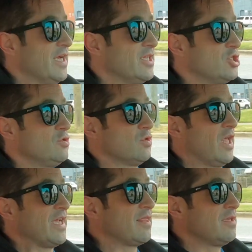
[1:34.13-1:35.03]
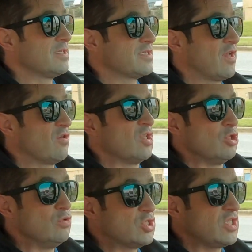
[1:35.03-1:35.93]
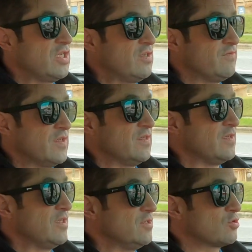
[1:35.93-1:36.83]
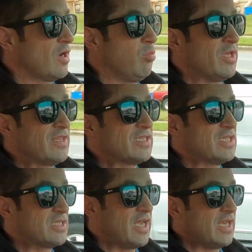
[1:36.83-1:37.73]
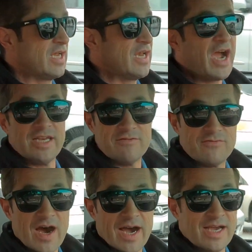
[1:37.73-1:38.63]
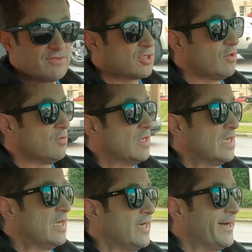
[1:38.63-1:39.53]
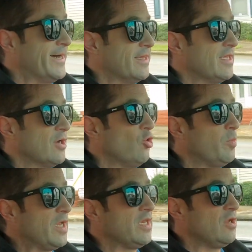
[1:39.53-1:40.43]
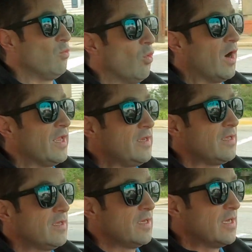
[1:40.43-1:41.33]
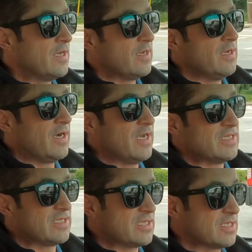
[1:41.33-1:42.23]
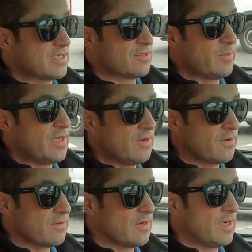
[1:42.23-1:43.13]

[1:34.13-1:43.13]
issues like this that are elusive and troubling. This is a 95, so the OBD1 is the system here